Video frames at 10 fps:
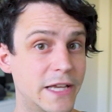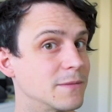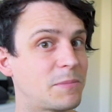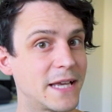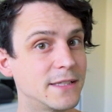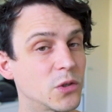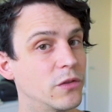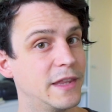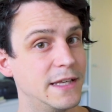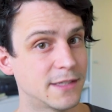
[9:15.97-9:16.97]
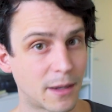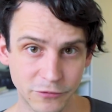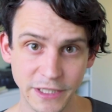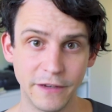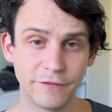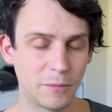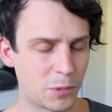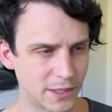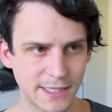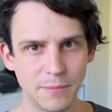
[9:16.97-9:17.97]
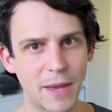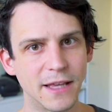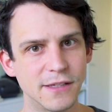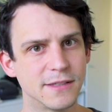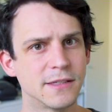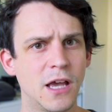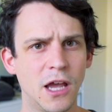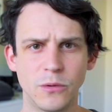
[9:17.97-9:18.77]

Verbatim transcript: it's based on the Summary for Policymakers,